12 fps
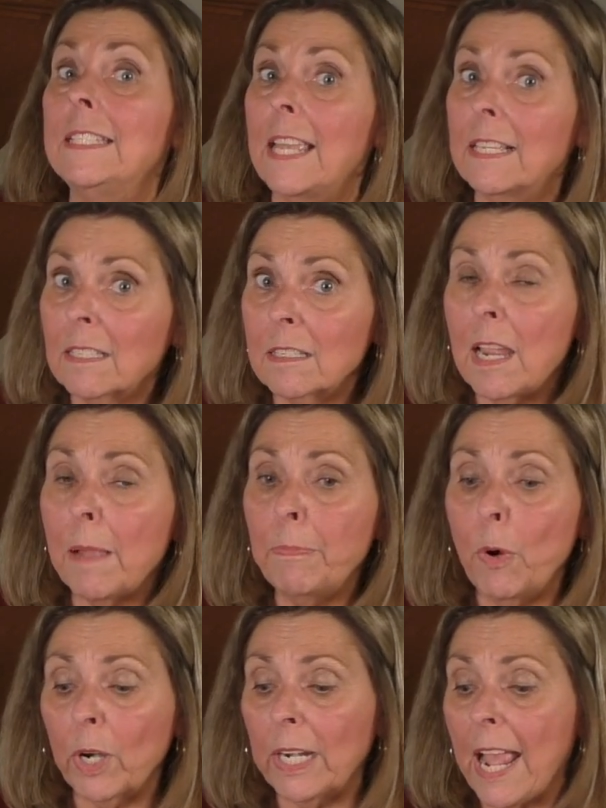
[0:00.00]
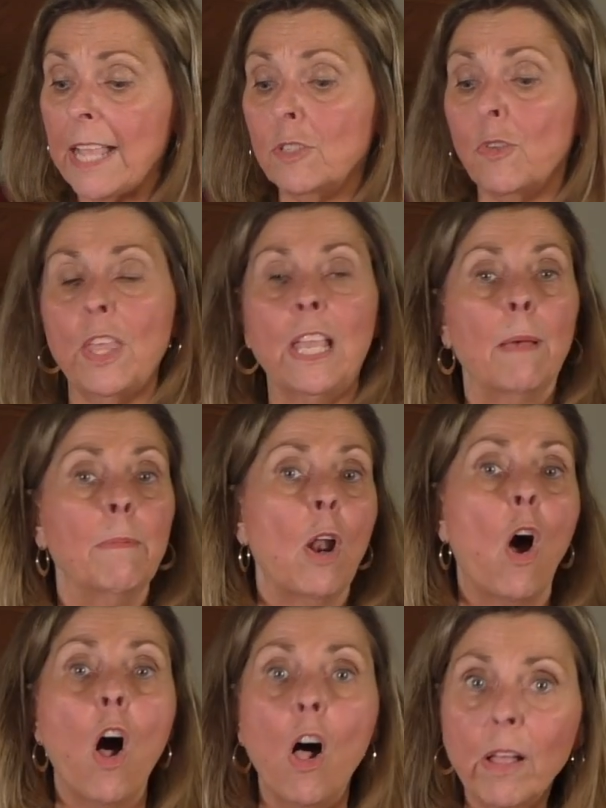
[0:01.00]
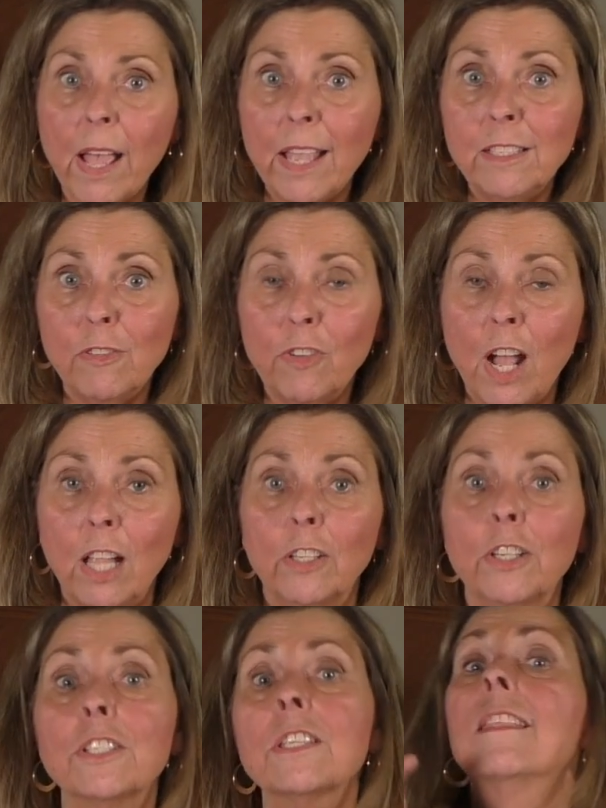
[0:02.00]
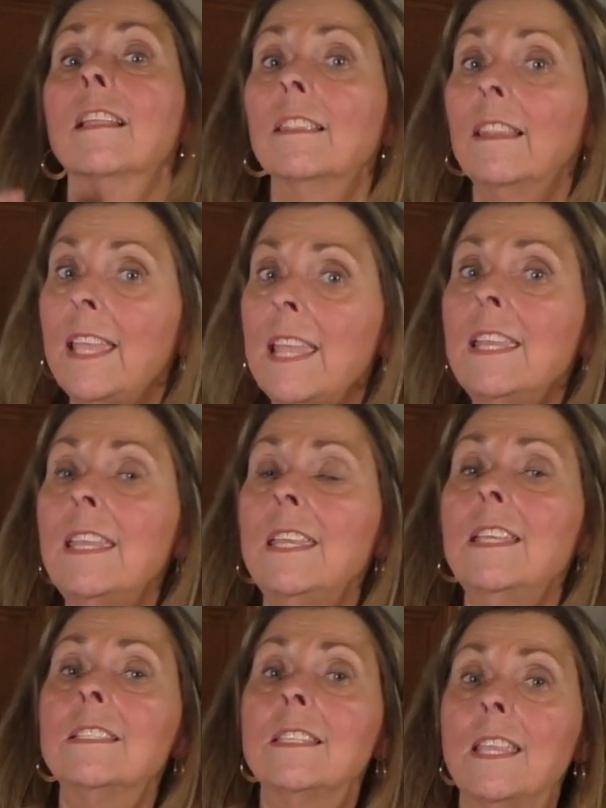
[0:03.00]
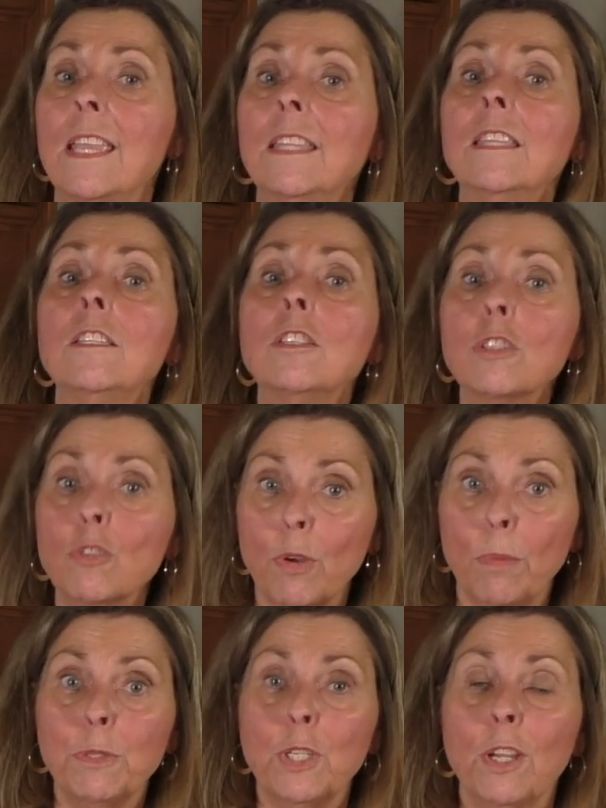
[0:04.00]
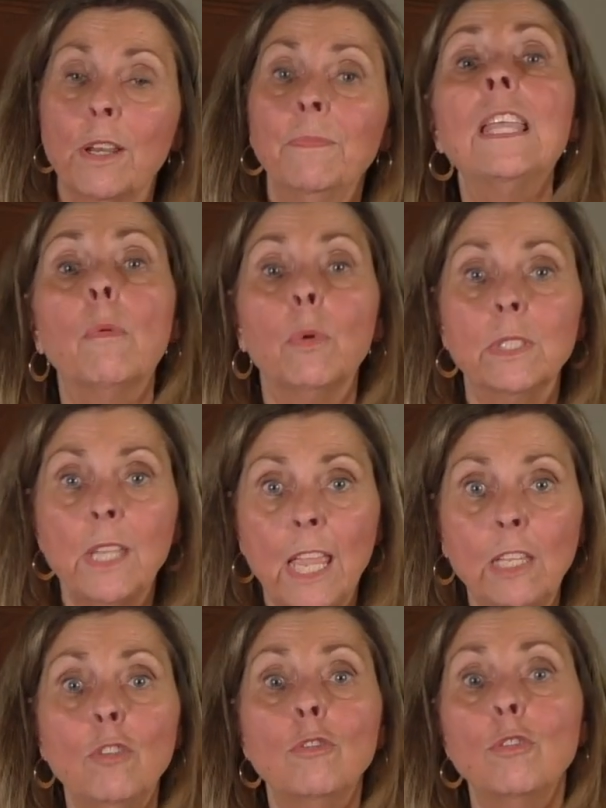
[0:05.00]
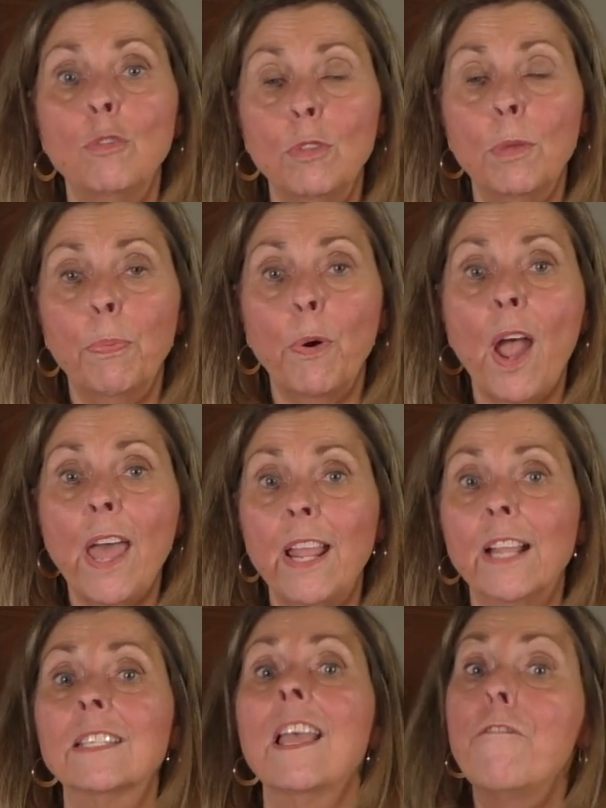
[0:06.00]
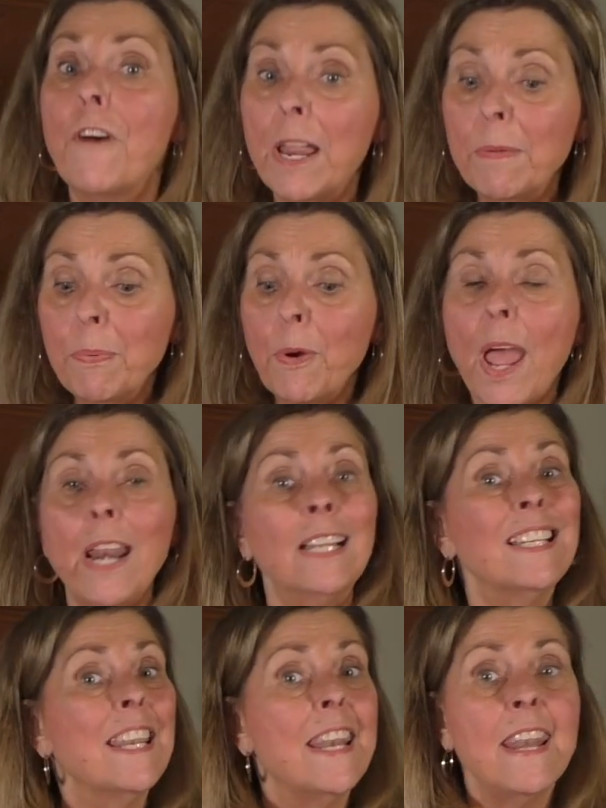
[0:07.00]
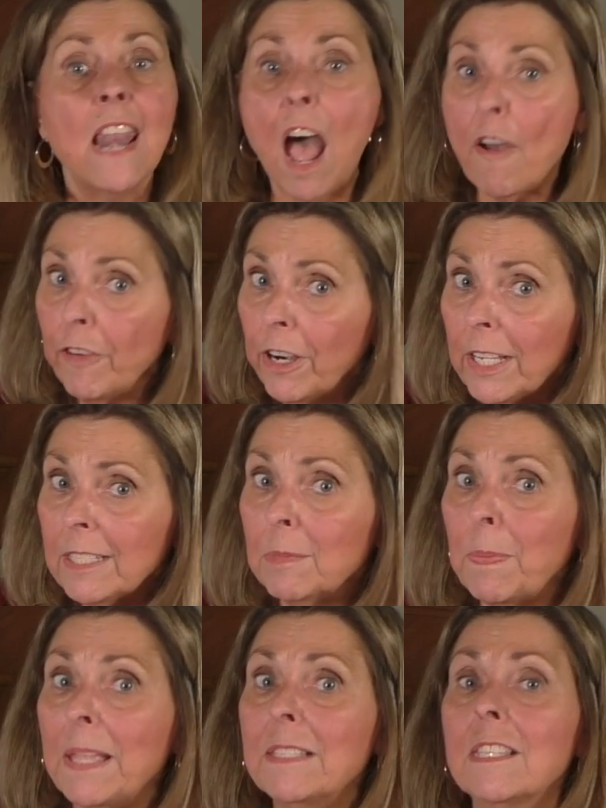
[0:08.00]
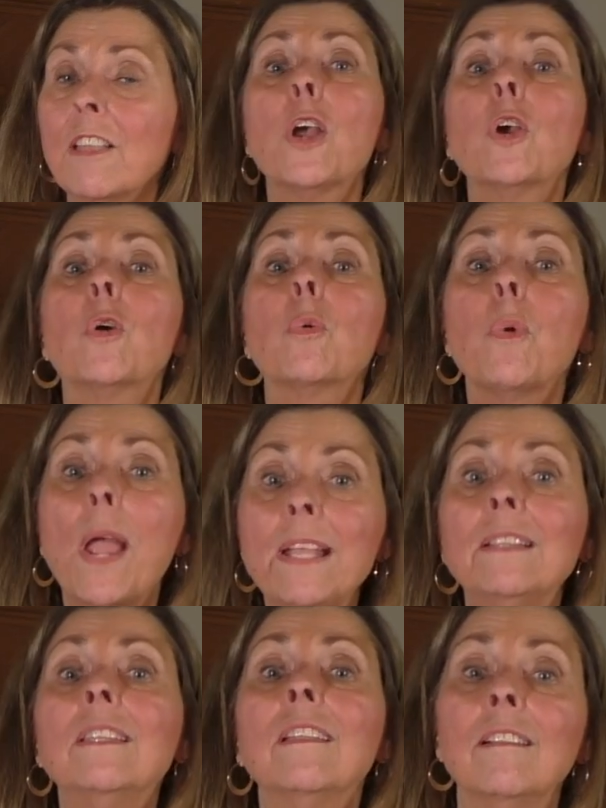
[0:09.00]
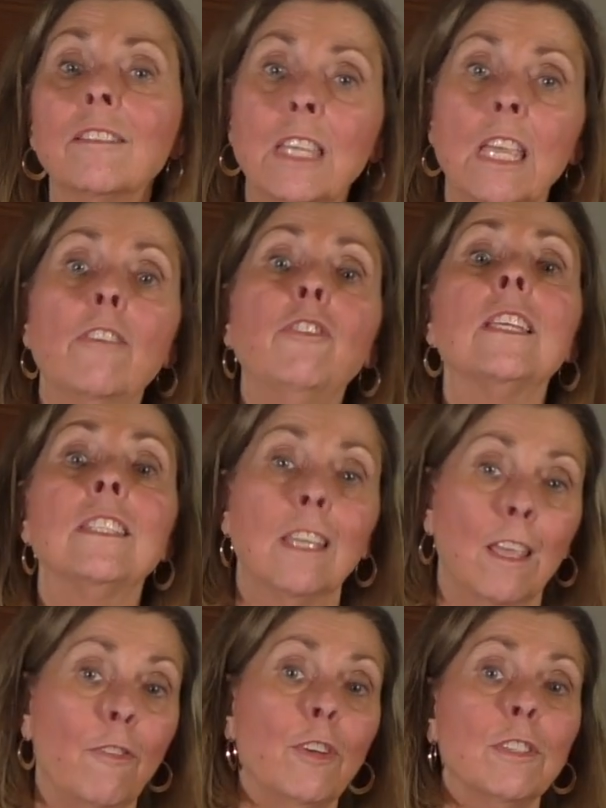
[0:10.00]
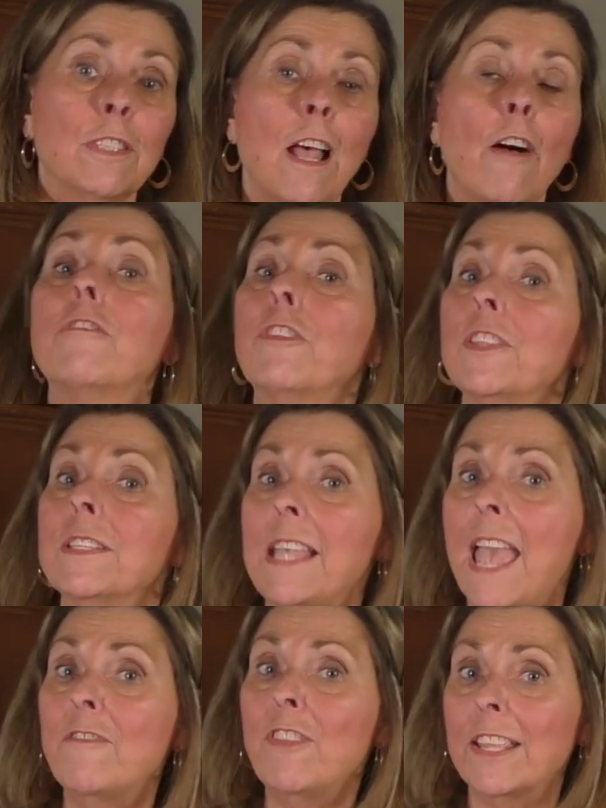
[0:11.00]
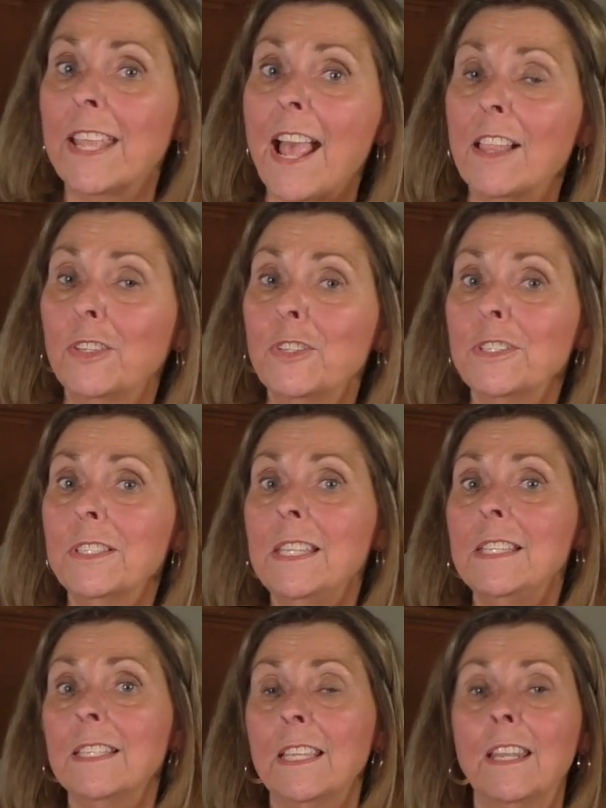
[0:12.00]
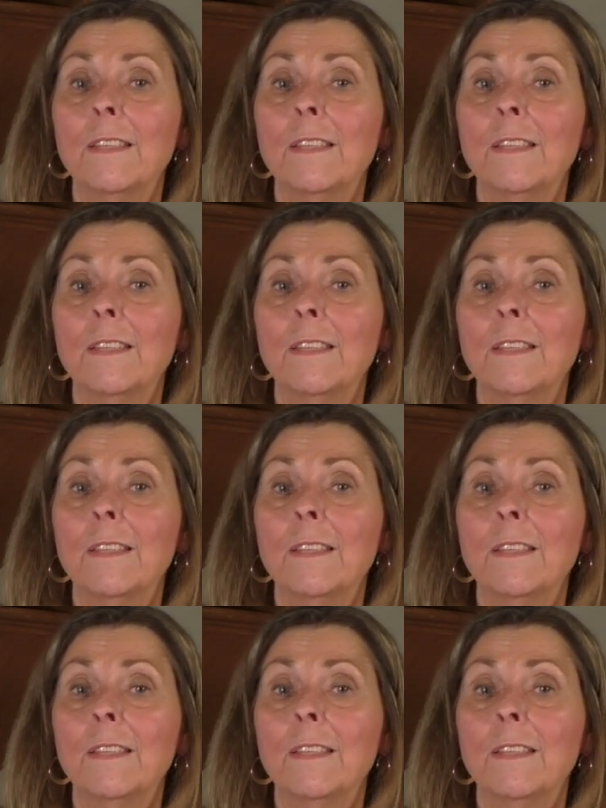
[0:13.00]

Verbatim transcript: Desktop Organizer, they come in all kinds of colors. The link is in the description. It will take you to the product. Fun product, not very expensive, great little gift to give yourself for this Advent calendar season.